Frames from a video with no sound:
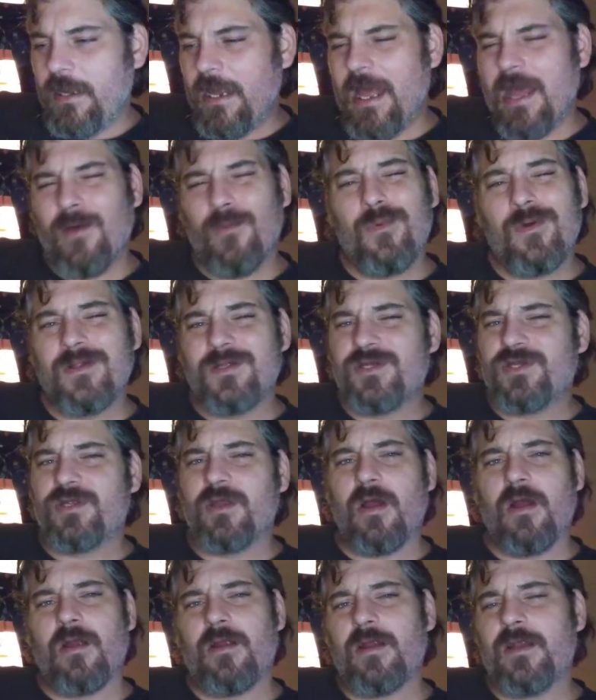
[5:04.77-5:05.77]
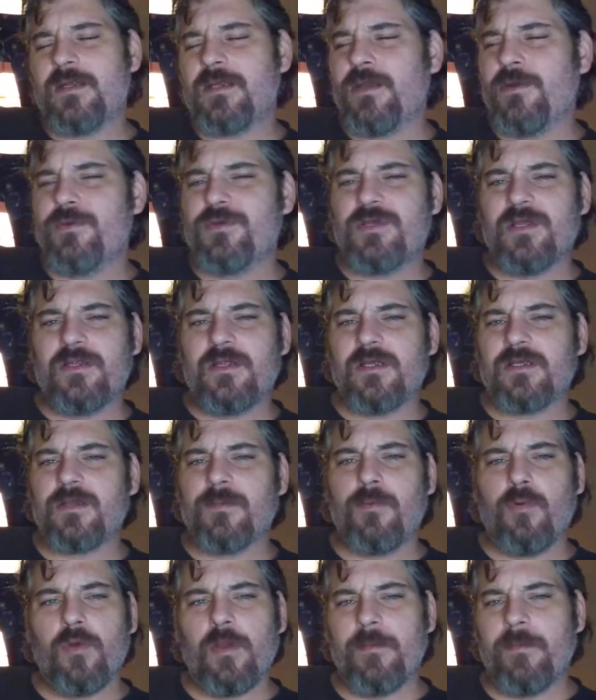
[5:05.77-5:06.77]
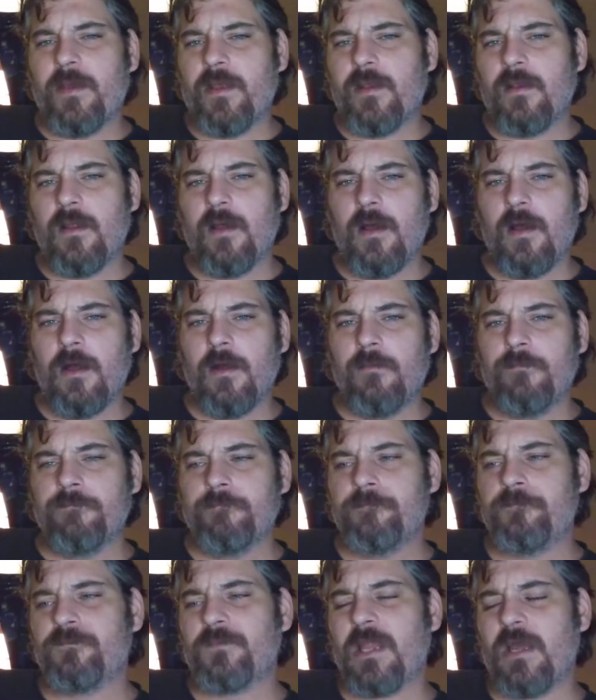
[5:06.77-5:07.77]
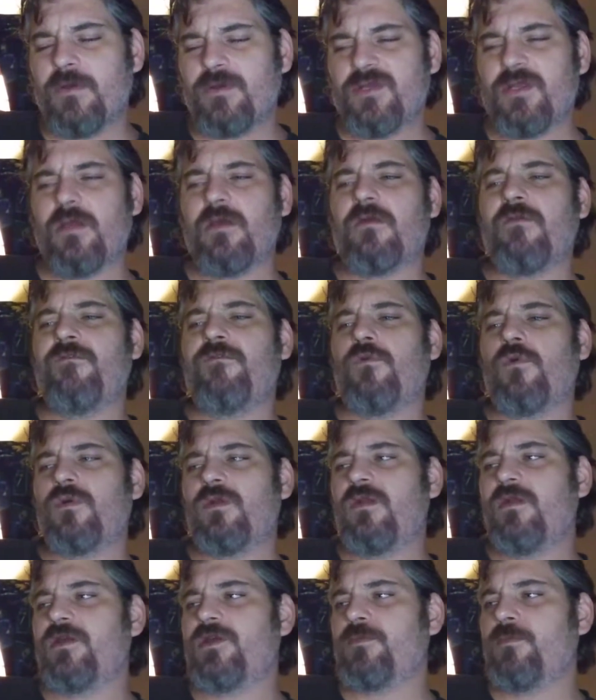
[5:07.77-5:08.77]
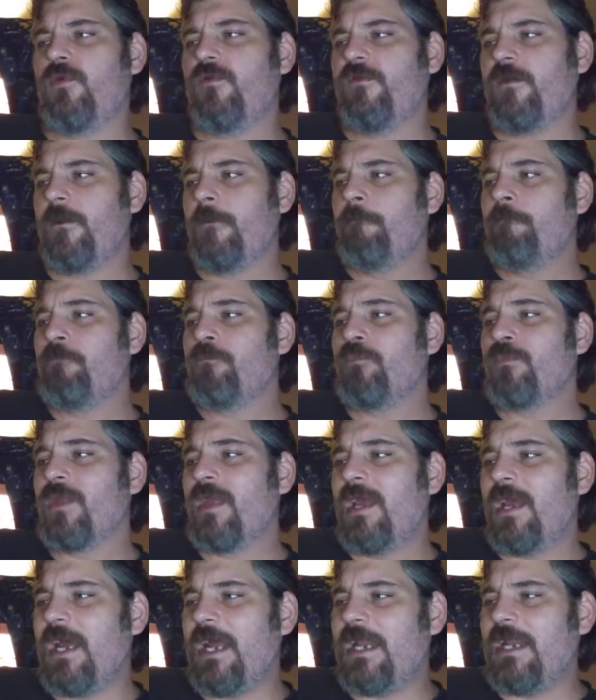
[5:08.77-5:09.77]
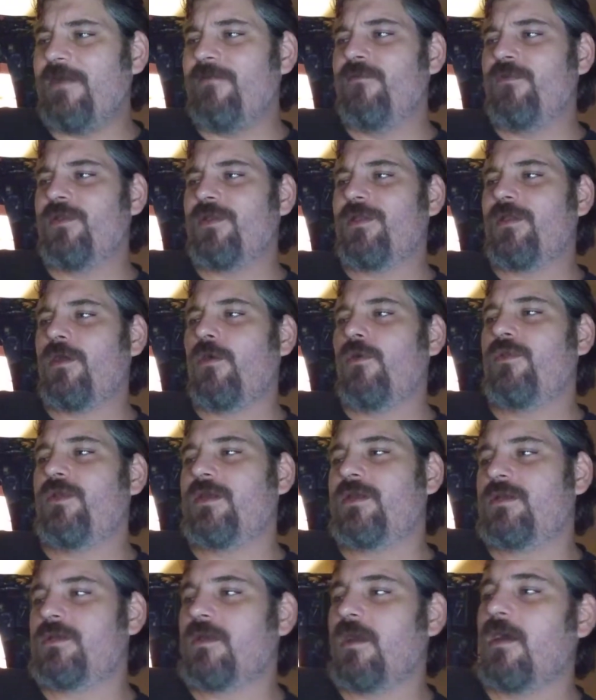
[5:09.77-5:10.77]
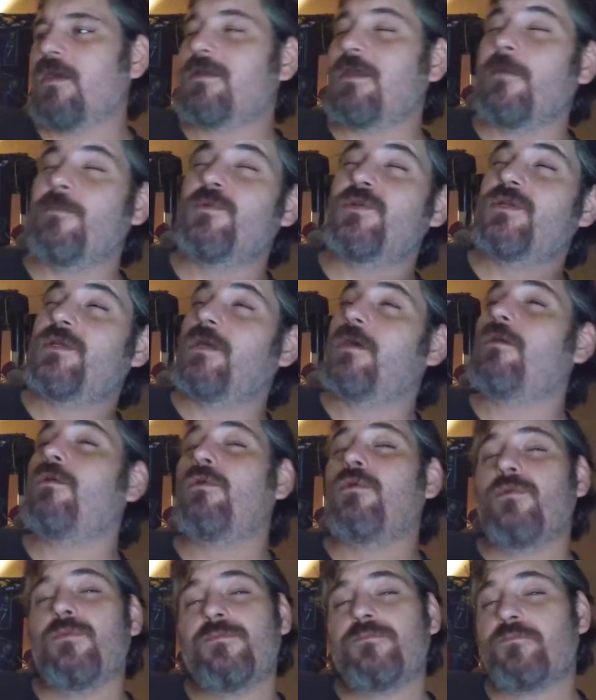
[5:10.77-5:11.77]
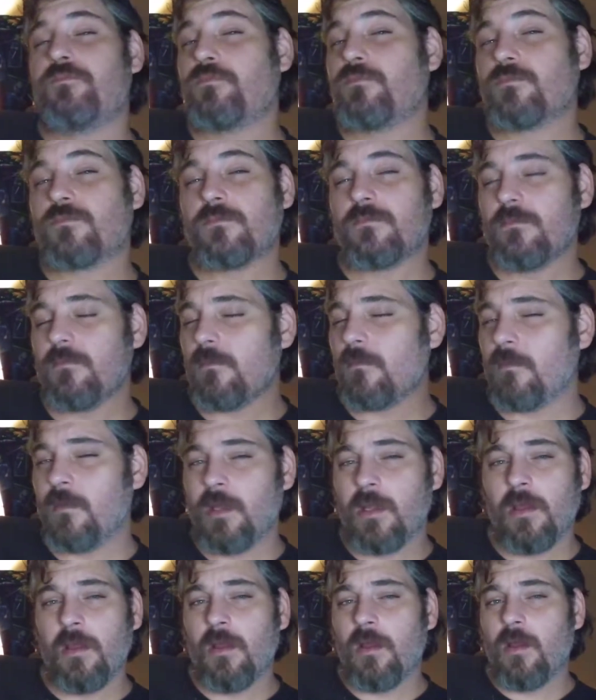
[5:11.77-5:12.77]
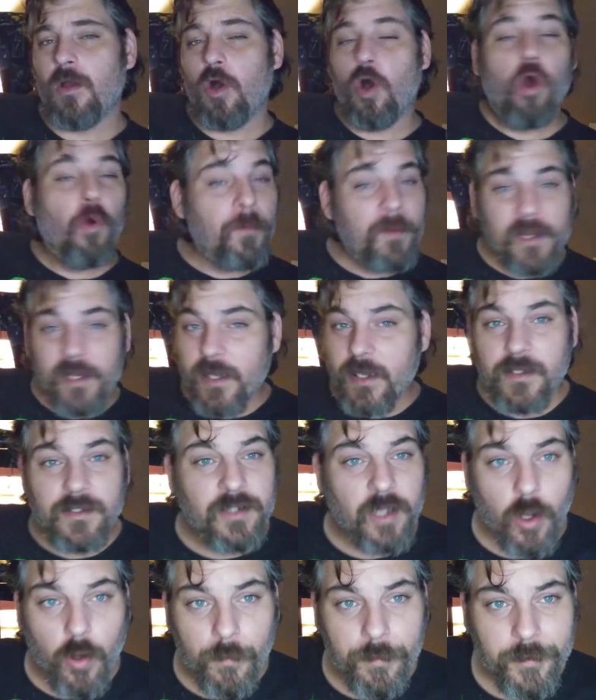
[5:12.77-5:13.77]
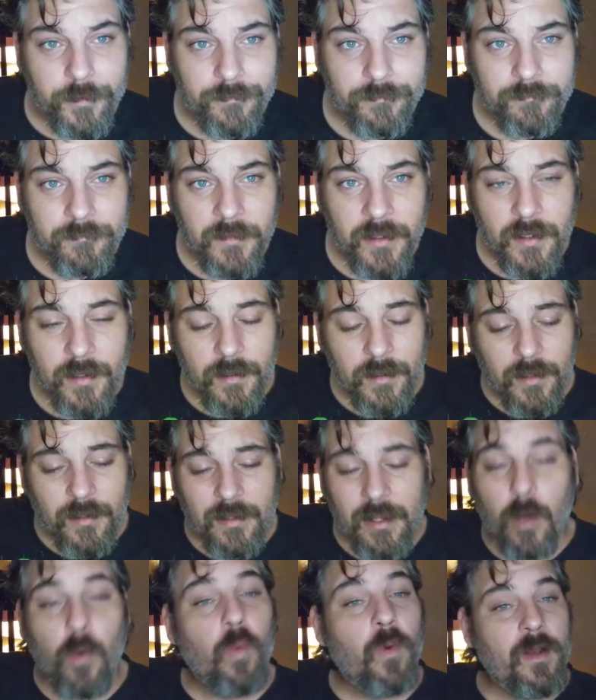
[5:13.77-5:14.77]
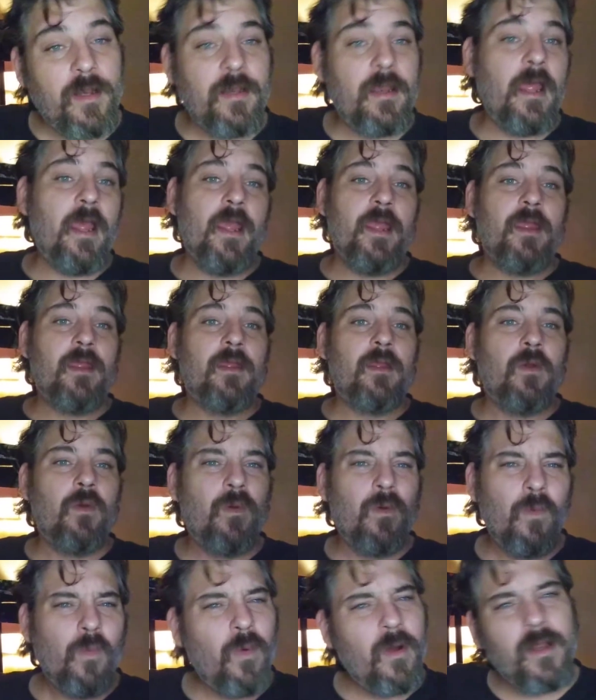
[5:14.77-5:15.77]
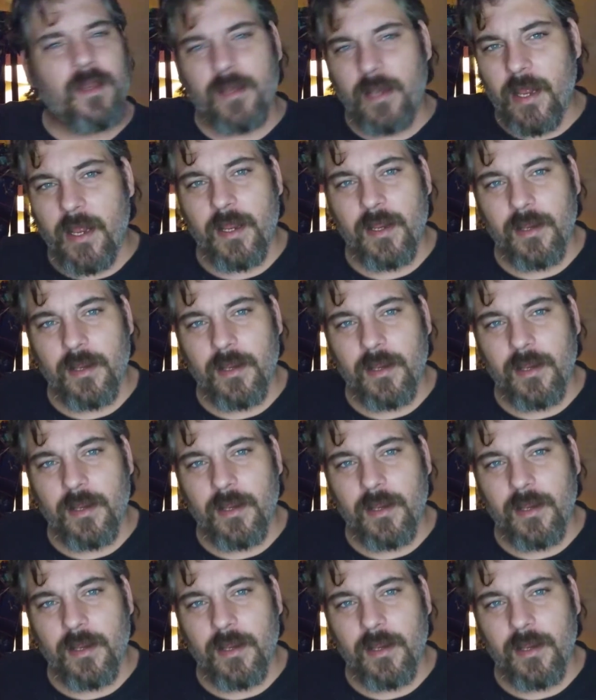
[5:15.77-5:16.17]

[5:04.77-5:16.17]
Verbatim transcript: yeah, one star. It, it was a disappointment. Um, I was looking forward to this movie. And even though this sucks, I'm still hoping against hope that one day, one day,